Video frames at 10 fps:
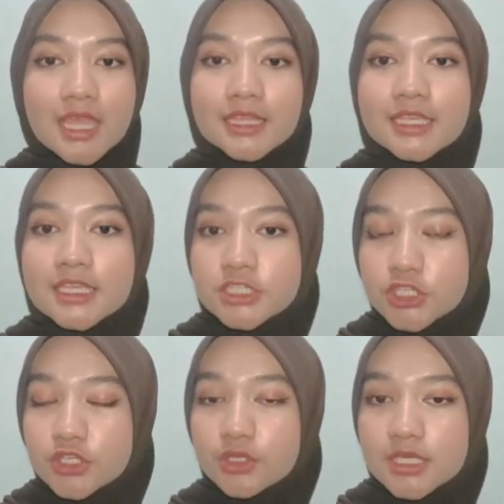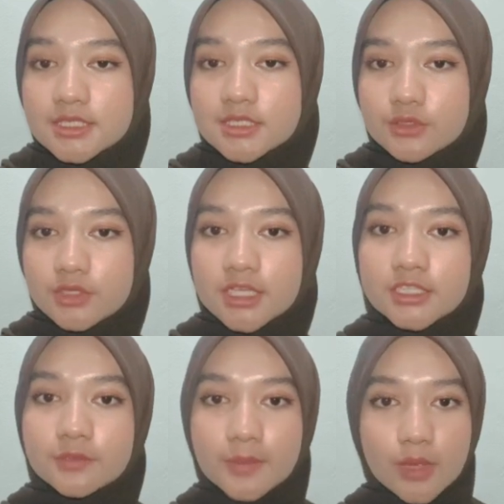The issue is to
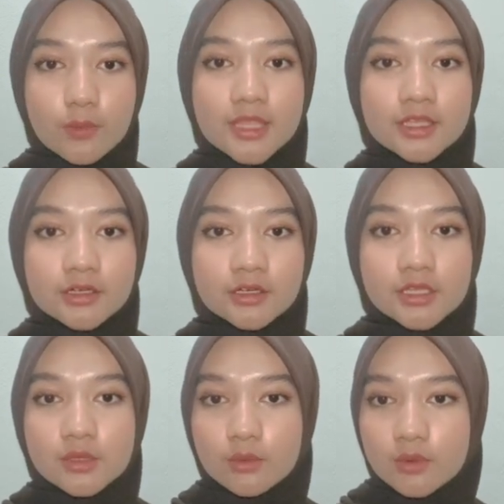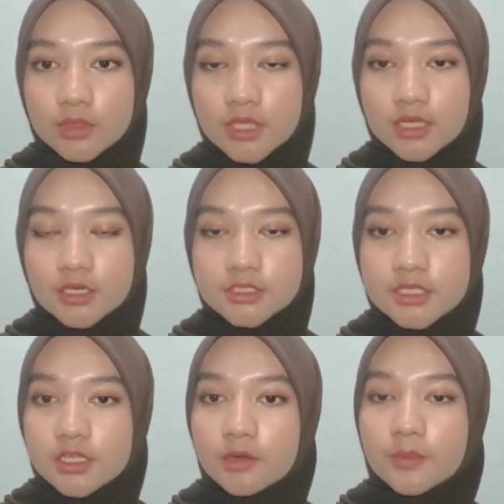determine whether Tikar
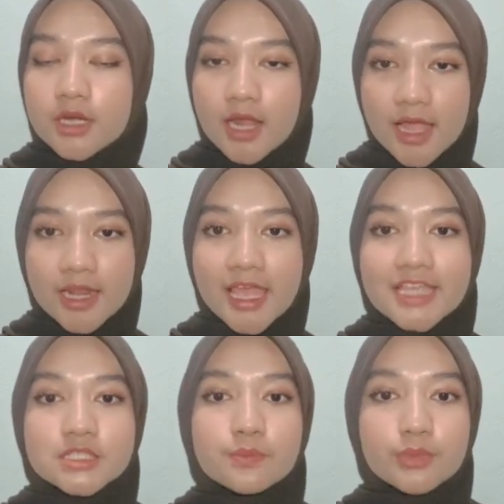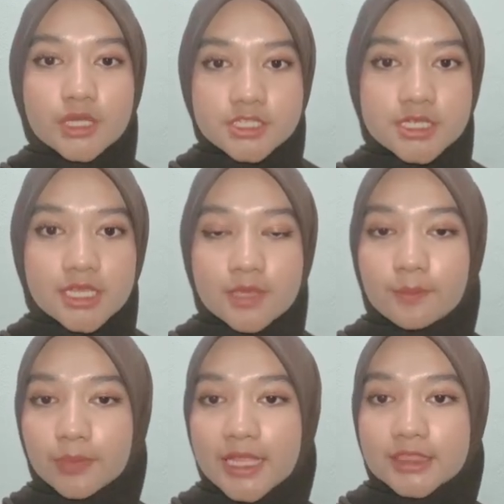Sendirian Berhad has breached the
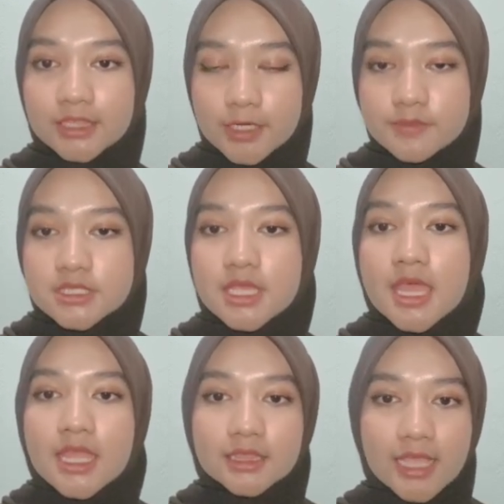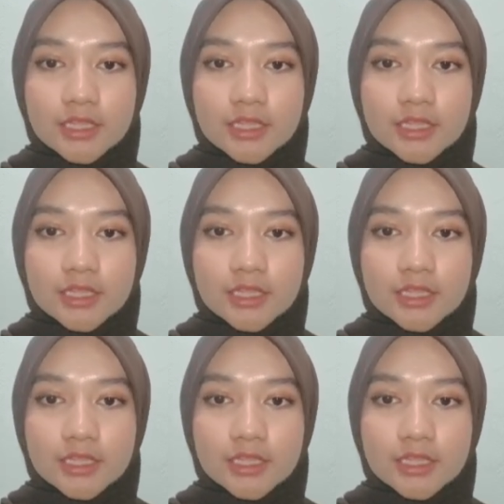implied terms that